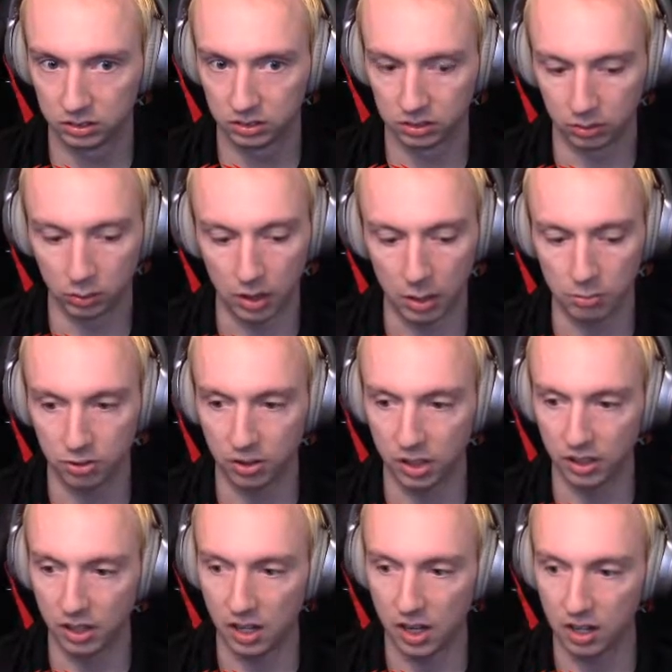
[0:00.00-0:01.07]
Well, I'm
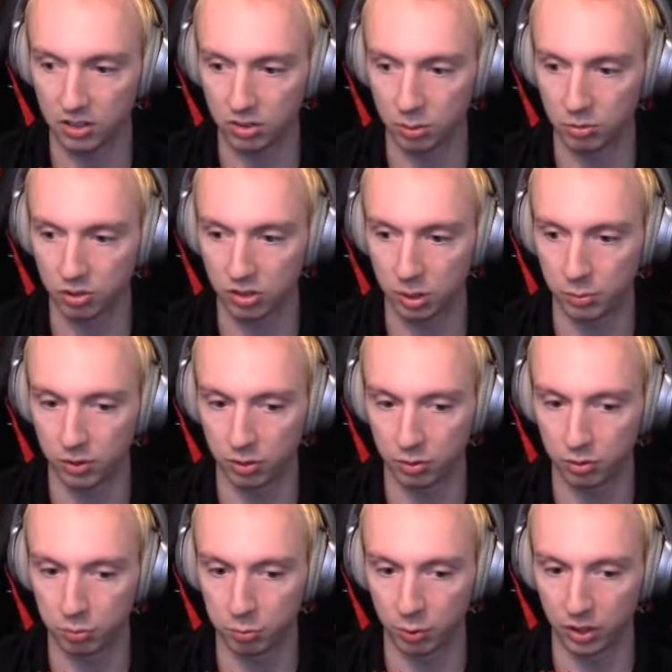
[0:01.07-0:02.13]
slightly high, so I'm just going to put the
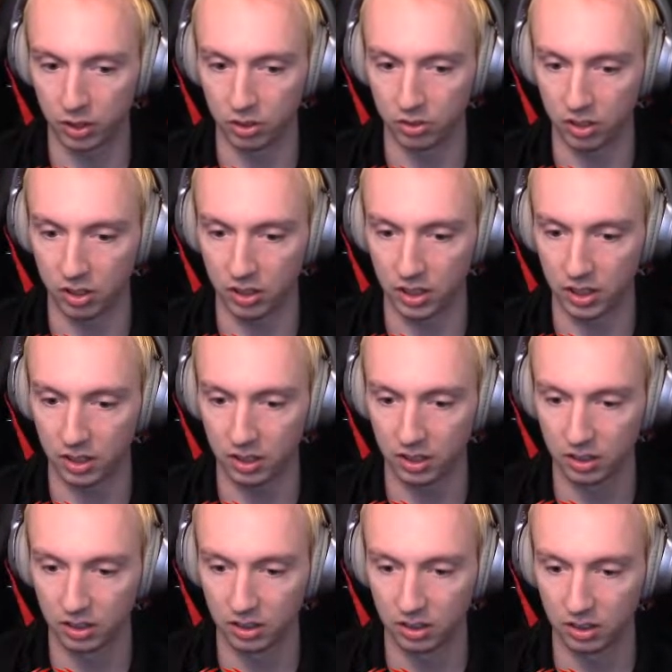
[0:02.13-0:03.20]
spoilers out here.
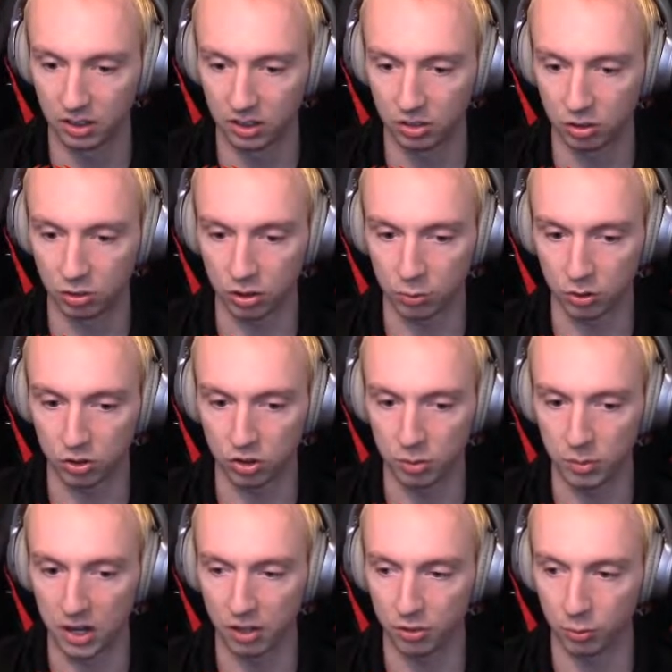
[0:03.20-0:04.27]
Just because we're 2
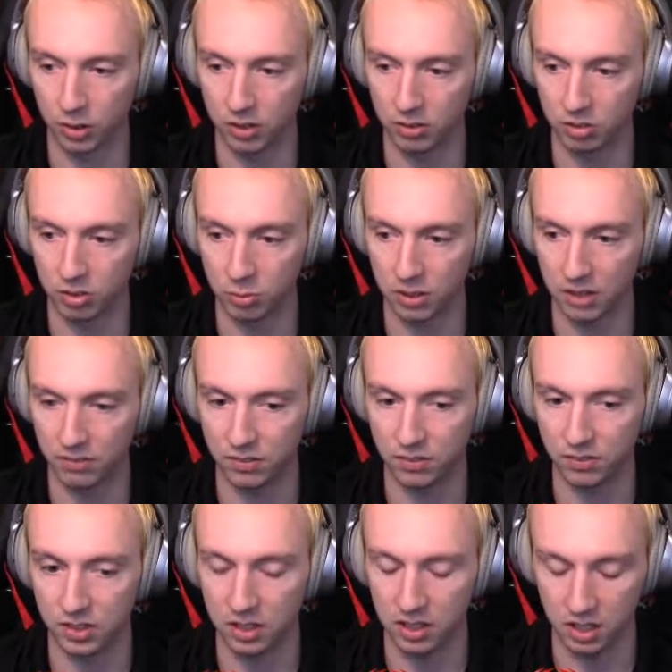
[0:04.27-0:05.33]
miles away, we should be at
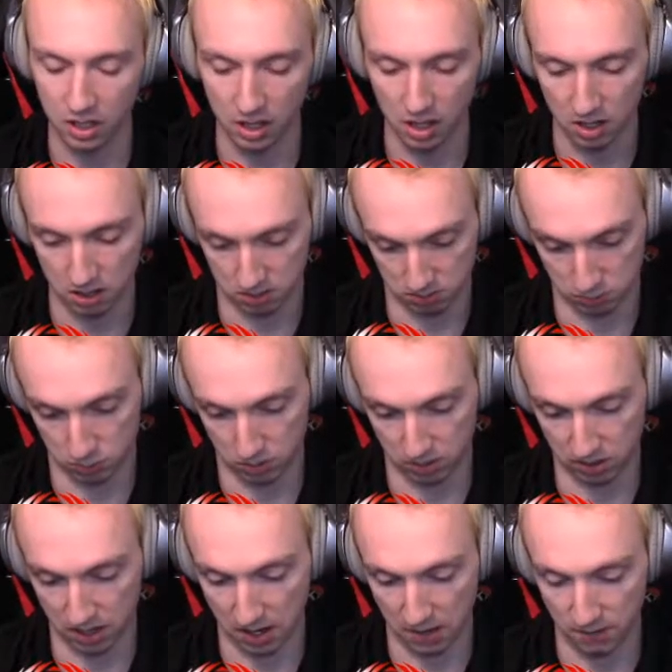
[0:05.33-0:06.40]
50, once
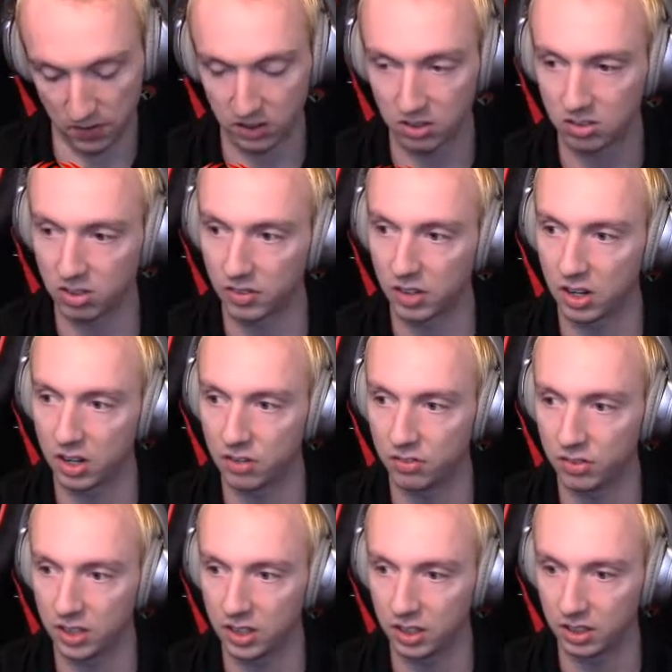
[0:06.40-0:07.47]
again, 5,700
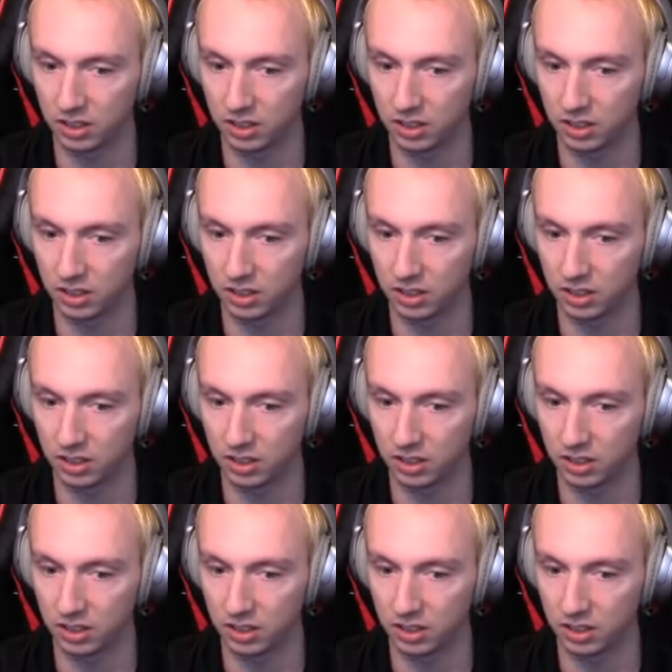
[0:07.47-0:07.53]
feet.